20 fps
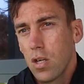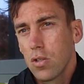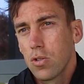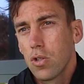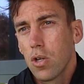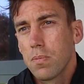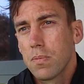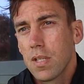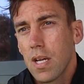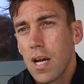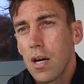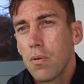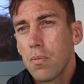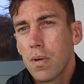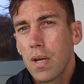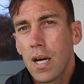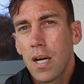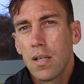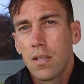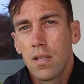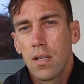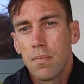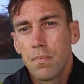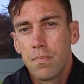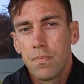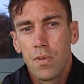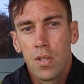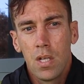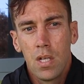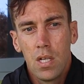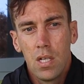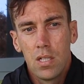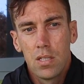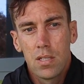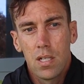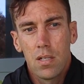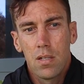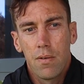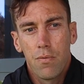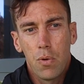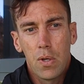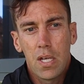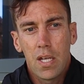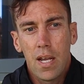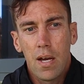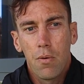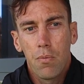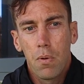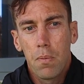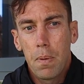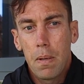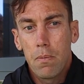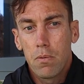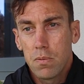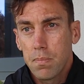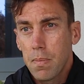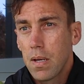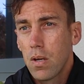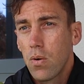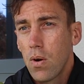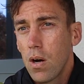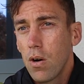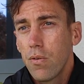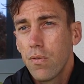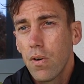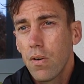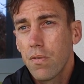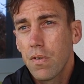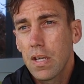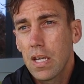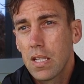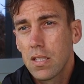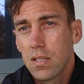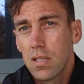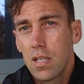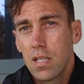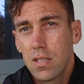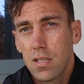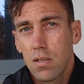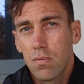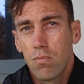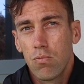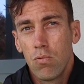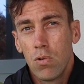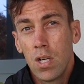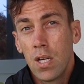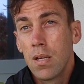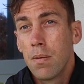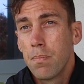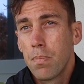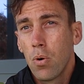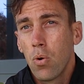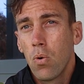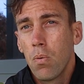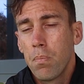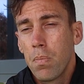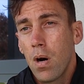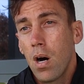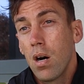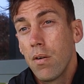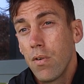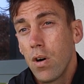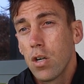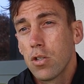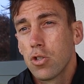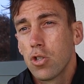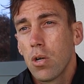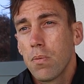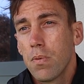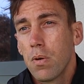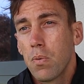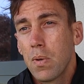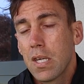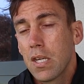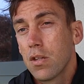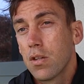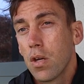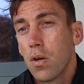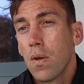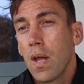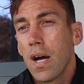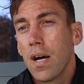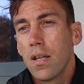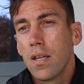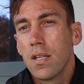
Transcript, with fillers: our job to help with that. And um, uh, so if we can help with people's mental health, I think it's, it's a really important part of our job that we can do that.